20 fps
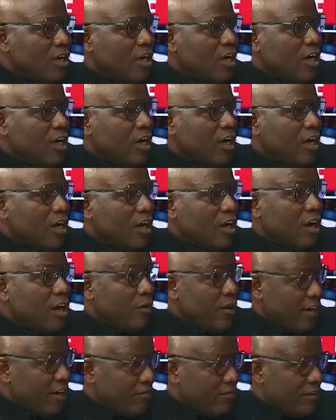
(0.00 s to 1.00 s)

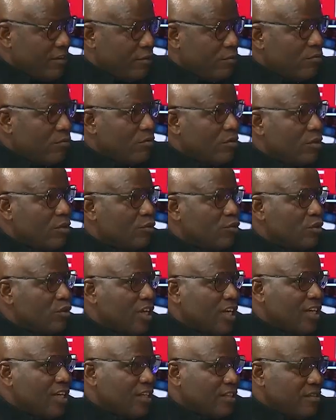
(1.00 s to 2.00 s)
our revenue, so
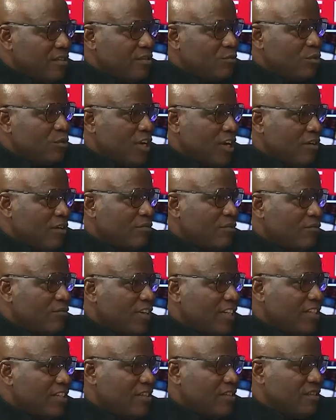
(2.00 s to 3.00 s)
that at least we have a
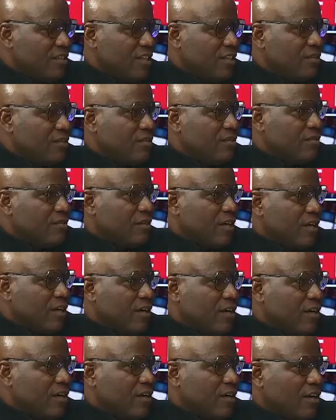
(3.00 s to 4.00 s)
very decent
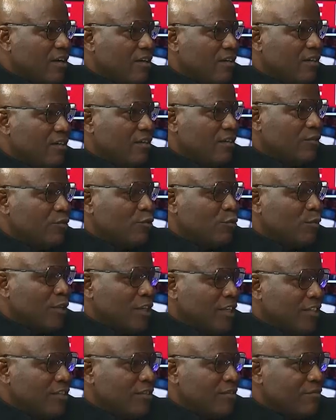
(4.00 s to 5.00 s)
and
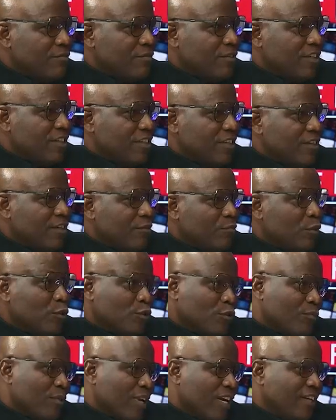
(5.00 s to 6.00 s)
superlative
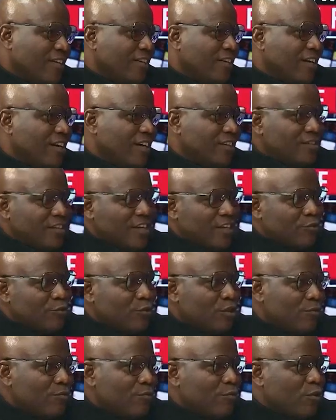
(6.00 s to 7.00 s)
bottom line, as
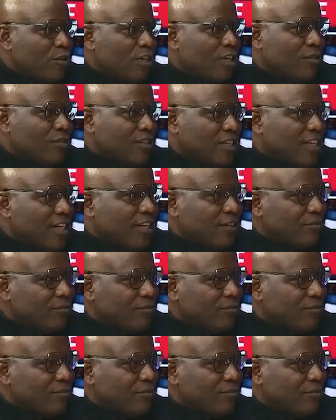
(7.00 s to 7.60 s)
you have called out earlier.